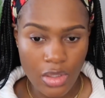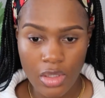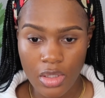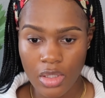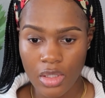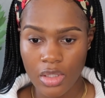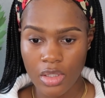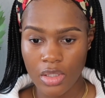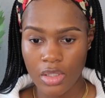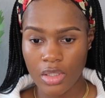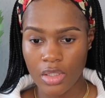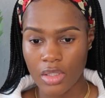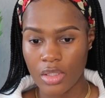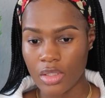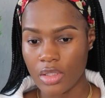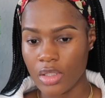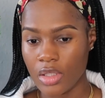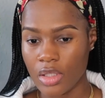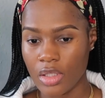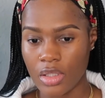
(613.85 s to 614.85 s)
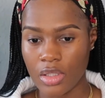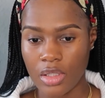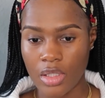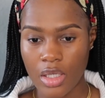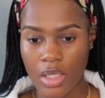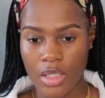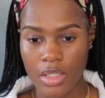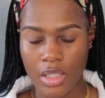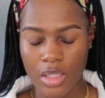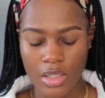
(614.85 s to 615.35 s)
And
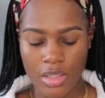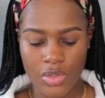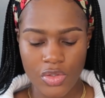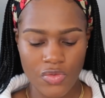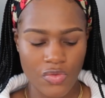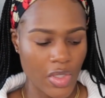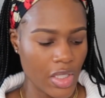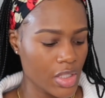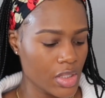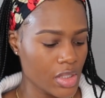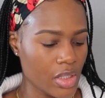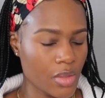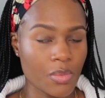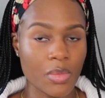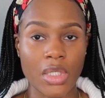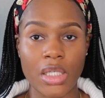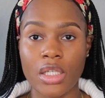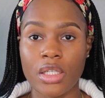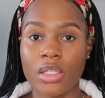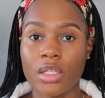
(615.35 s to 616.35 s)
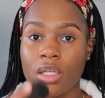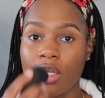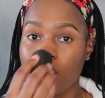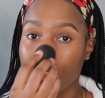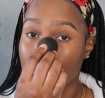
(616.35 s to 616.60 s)
yeah, that looks fine to me.